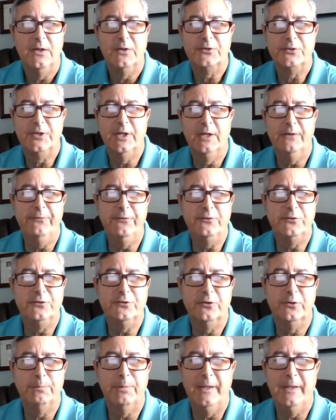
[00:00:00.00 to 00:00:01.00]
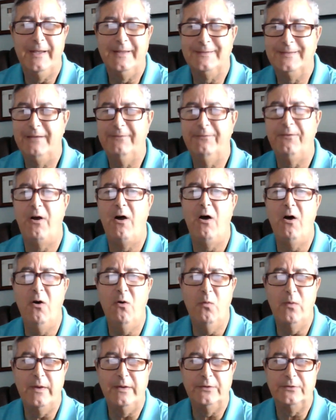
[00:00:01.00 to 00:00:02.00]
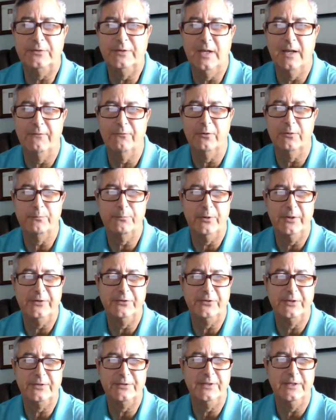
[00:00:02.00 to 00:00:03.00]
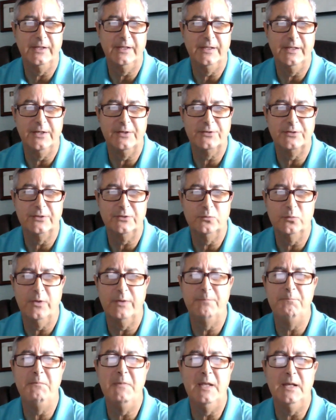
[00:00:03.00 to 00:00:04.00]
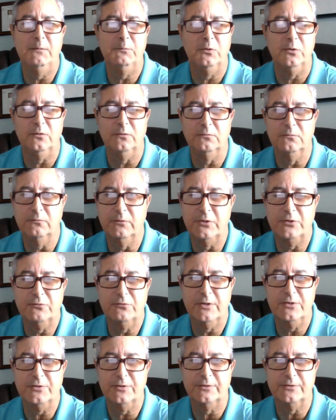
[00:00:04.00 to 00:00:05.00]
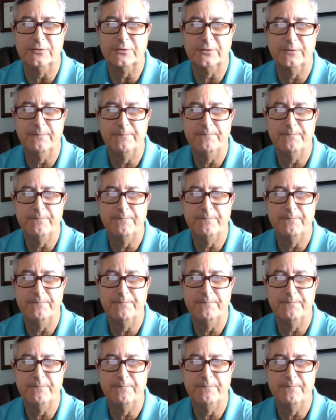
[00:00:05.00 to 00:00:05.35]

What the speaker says: self-insured plans have always covered pre-existing conditions with minimal restrictions.